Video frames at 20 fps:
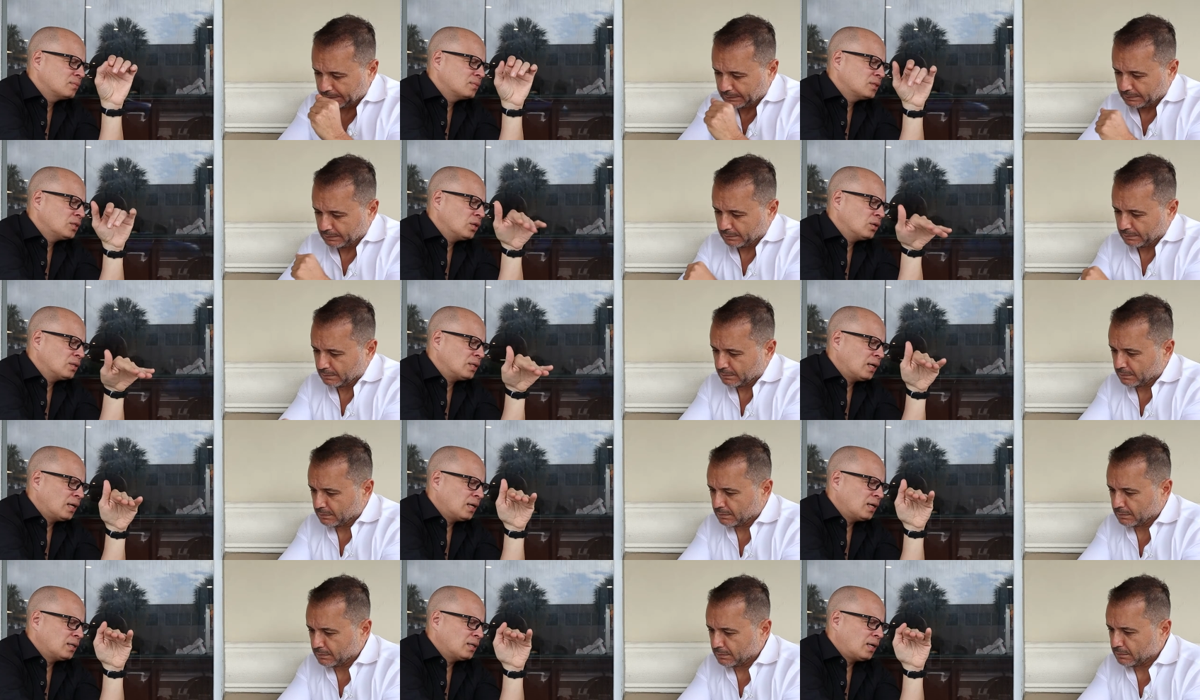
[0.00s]
Speaker 1: you know,
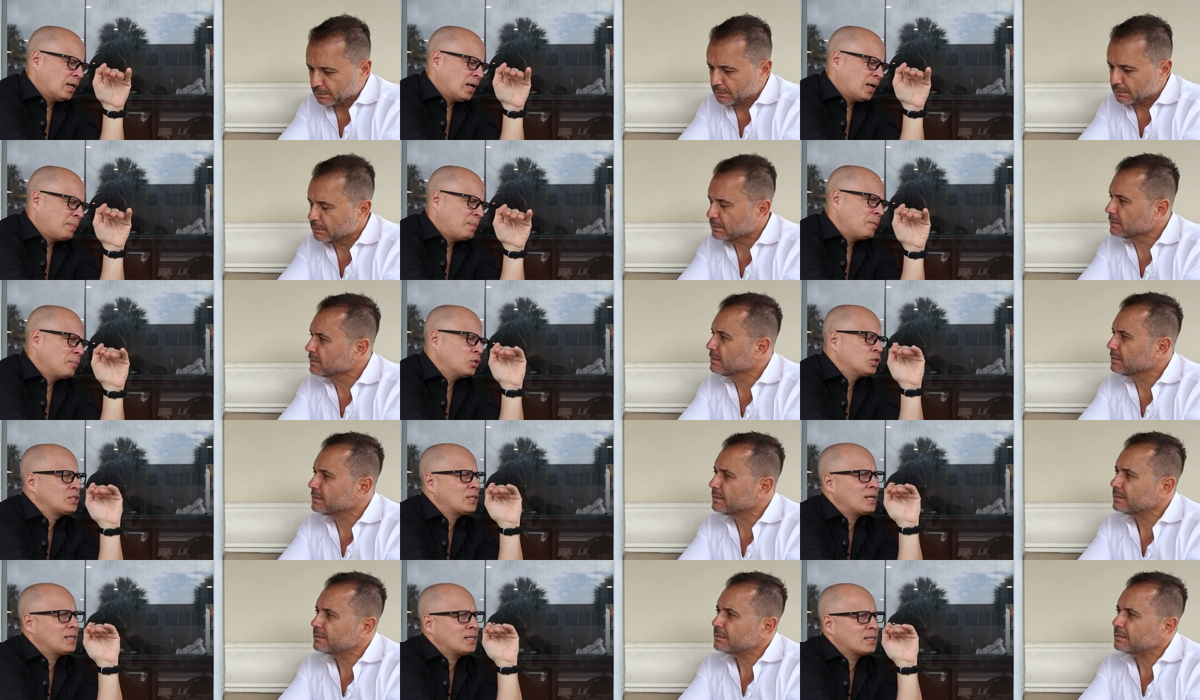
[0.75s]
a, a, lot of people
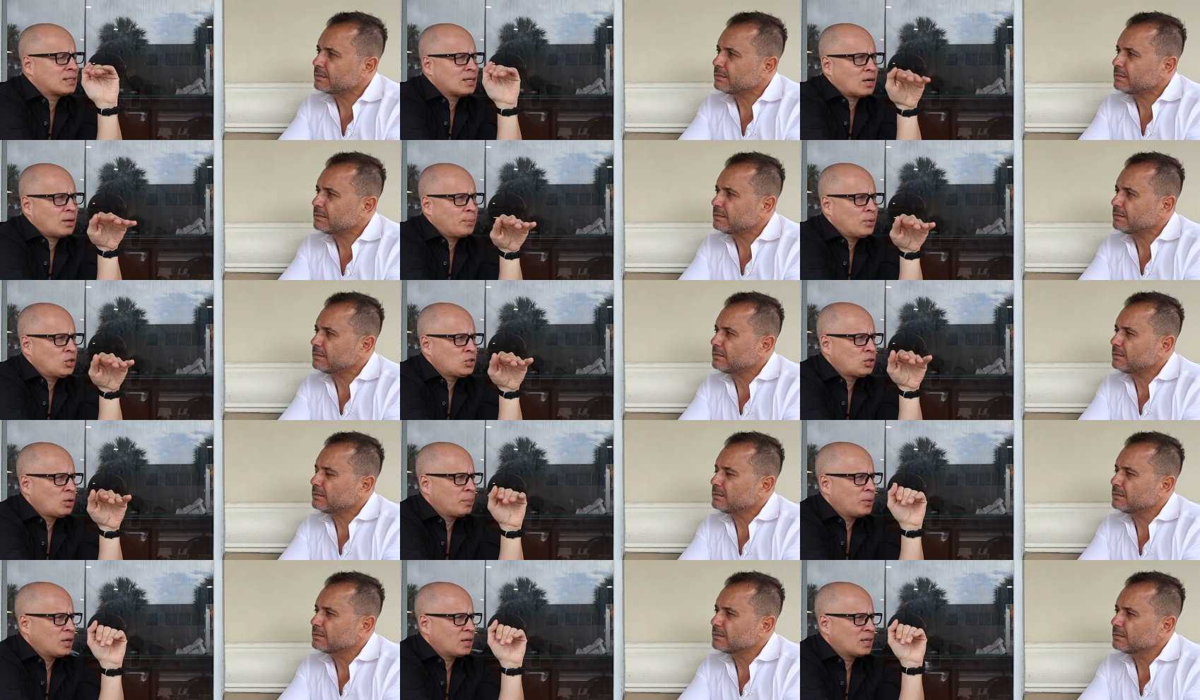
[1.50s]
are saying that the
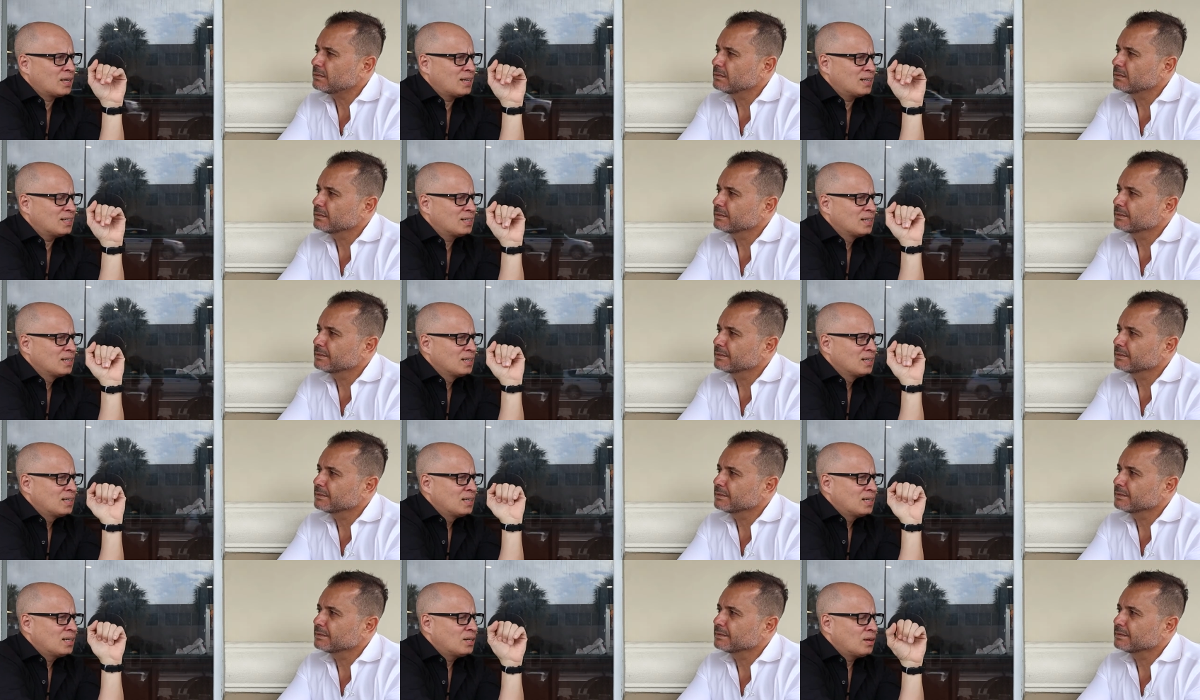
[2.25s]
commercial market,
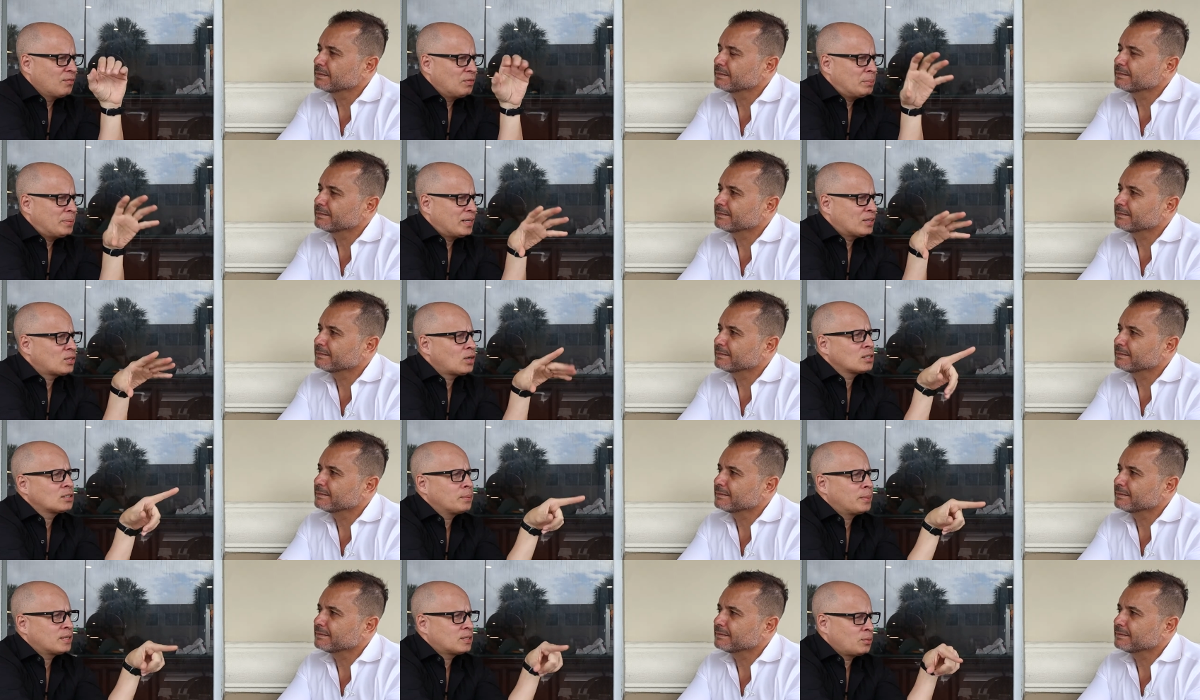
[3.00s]
you know, everybody
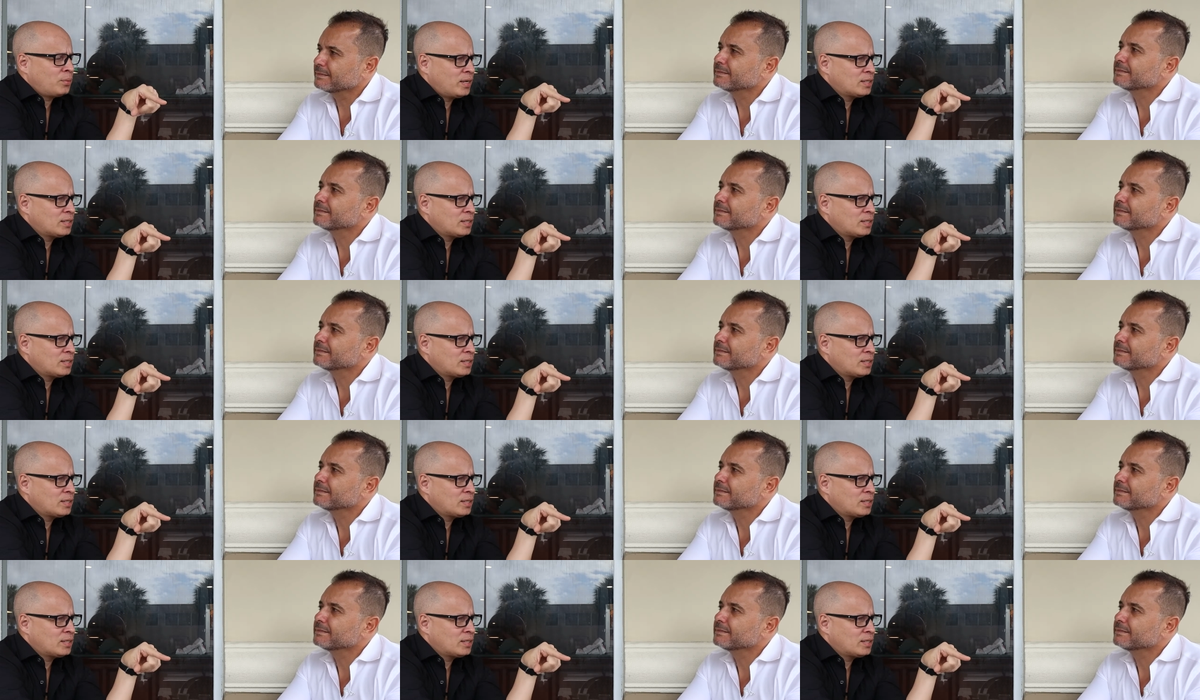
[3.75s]
talks about the